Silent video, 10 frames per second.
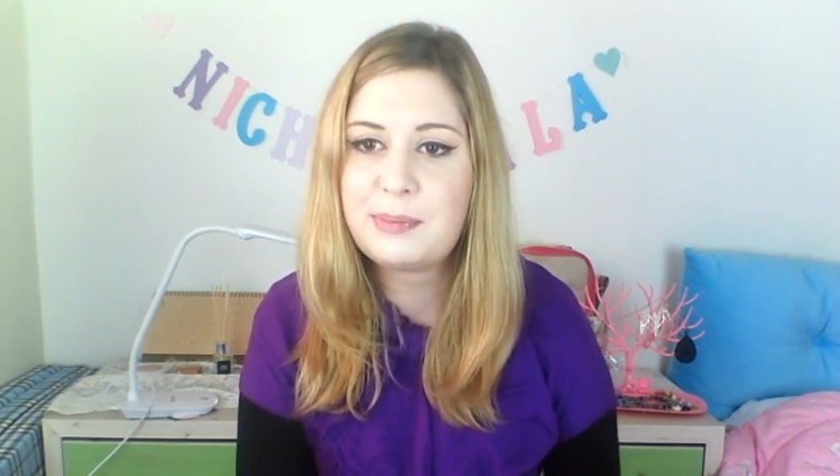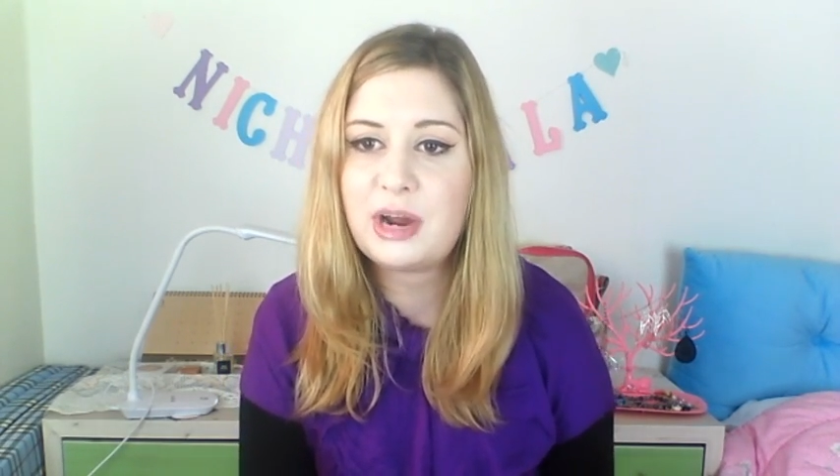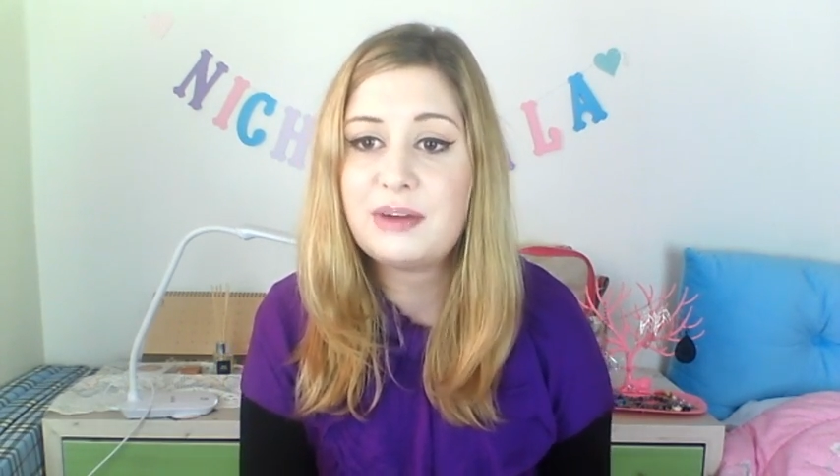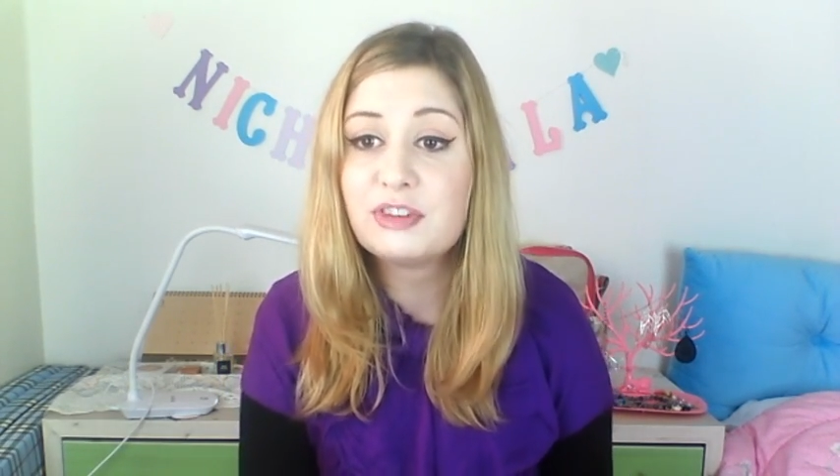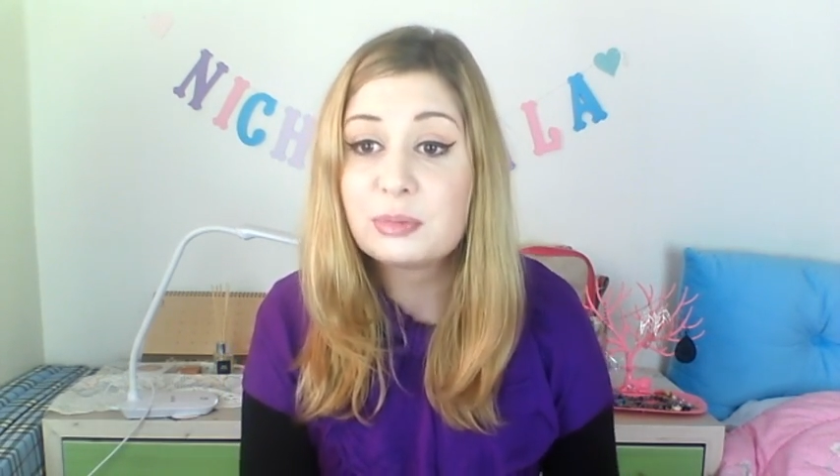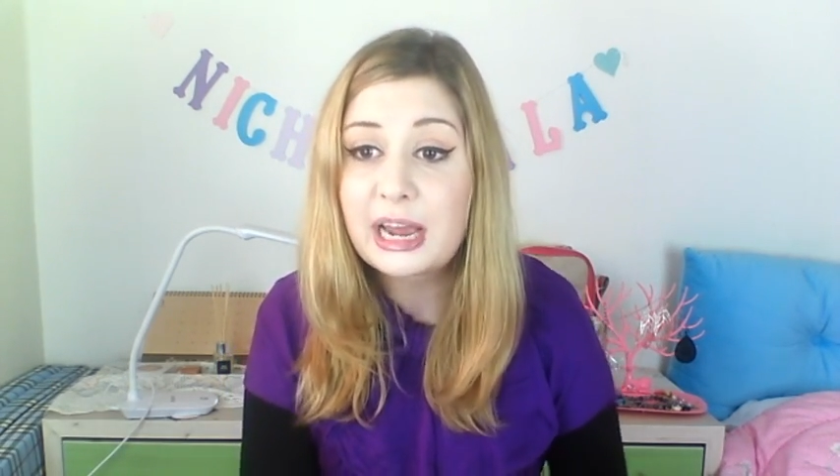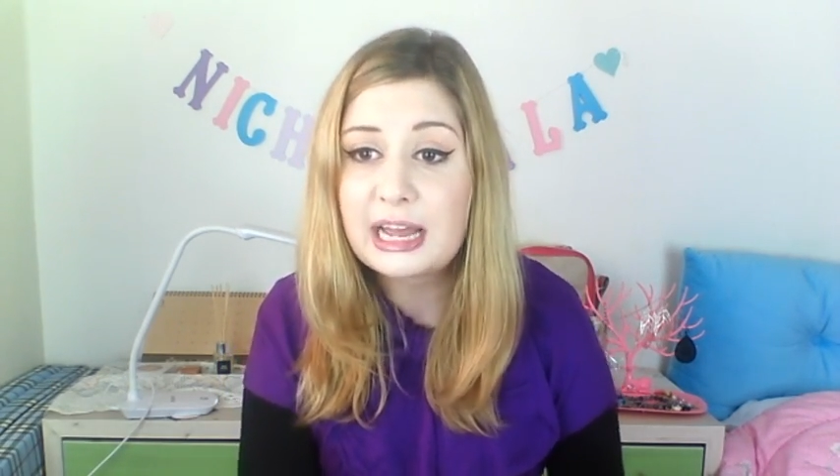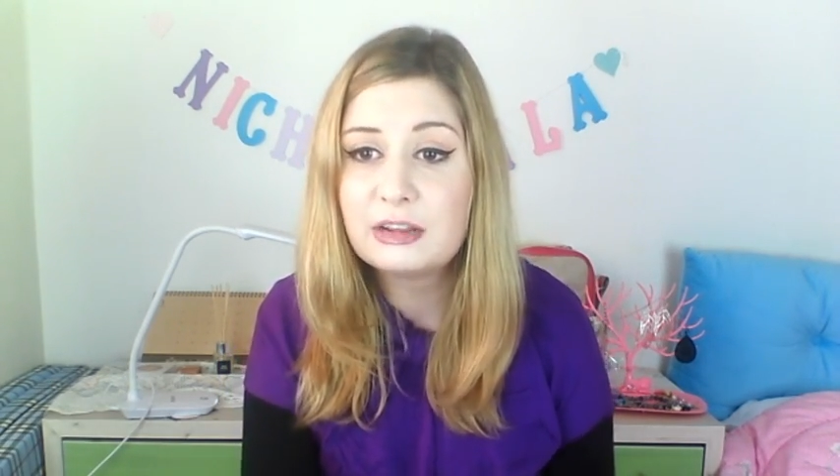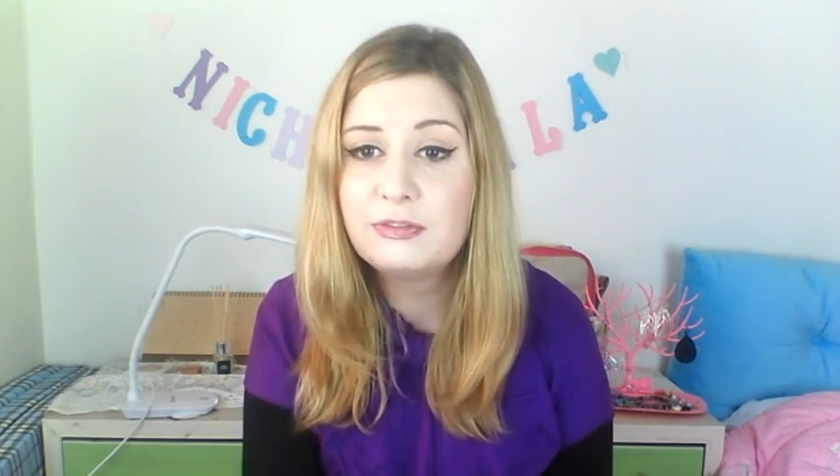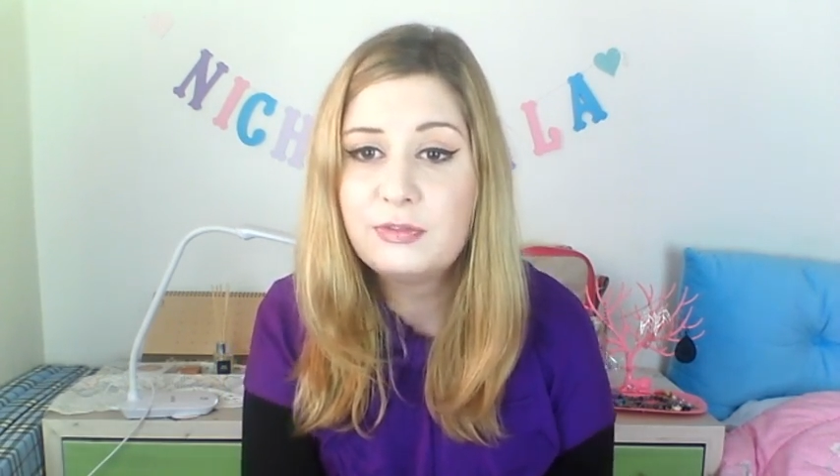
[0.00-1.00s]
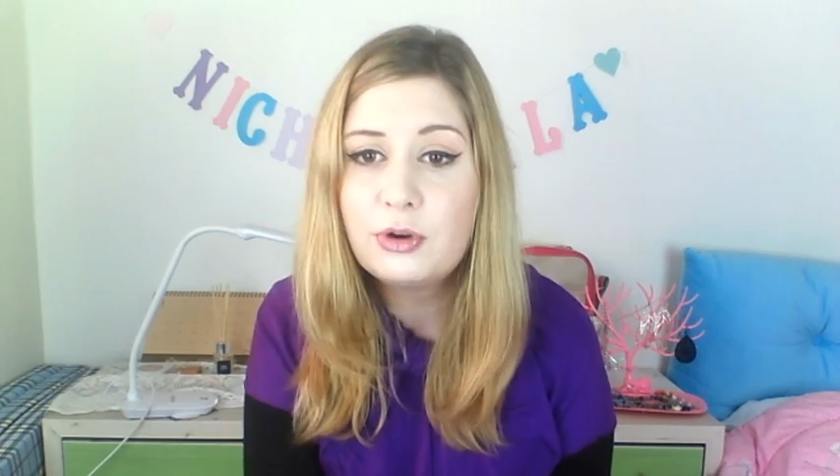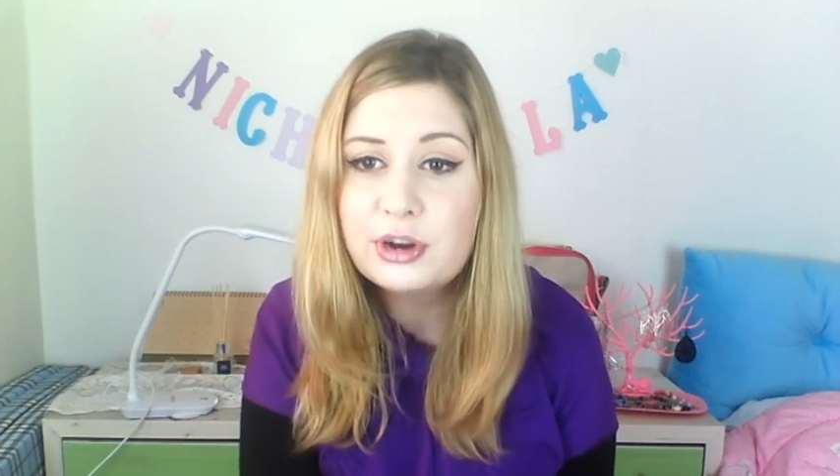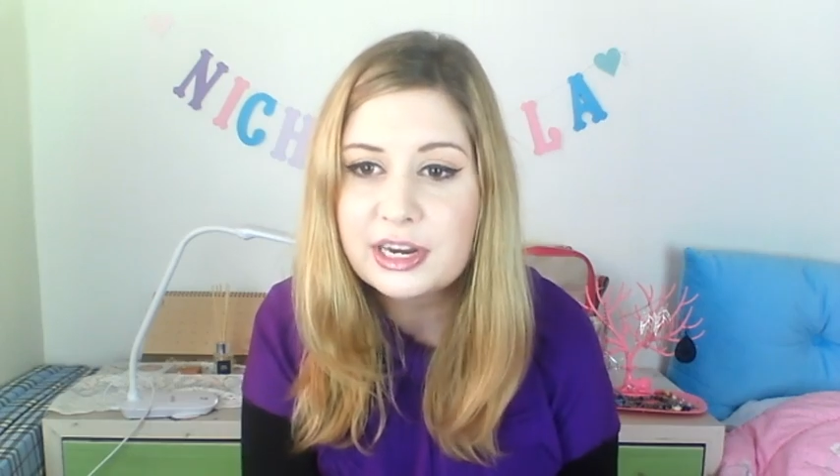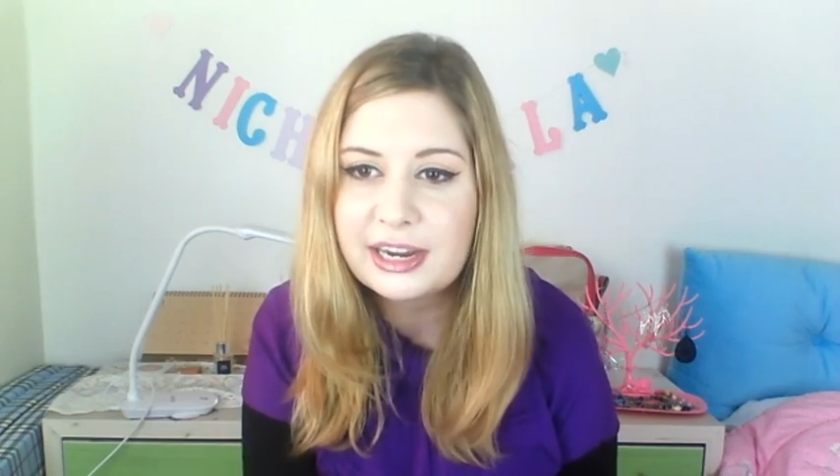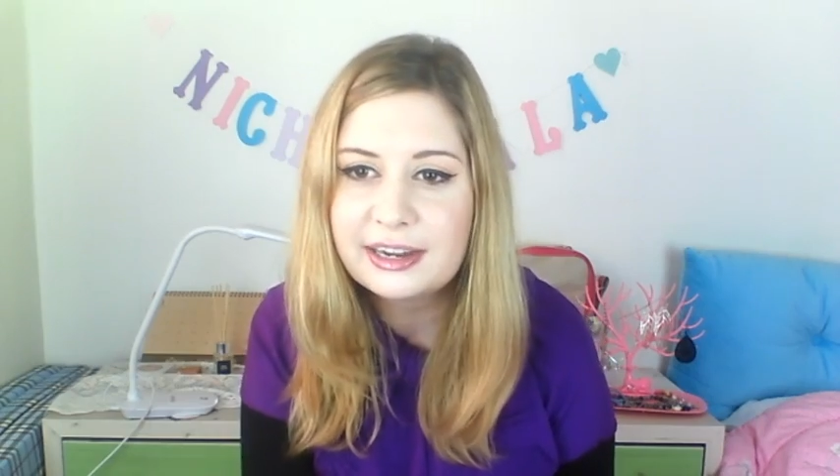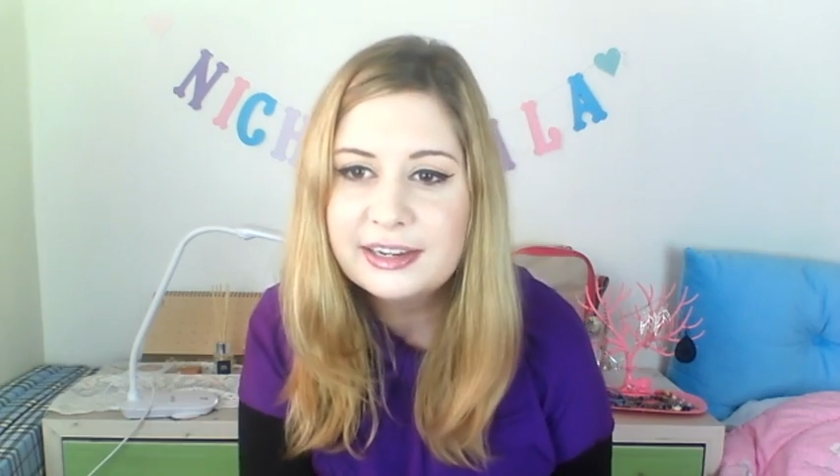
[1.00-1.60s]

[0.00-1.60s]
I'm from California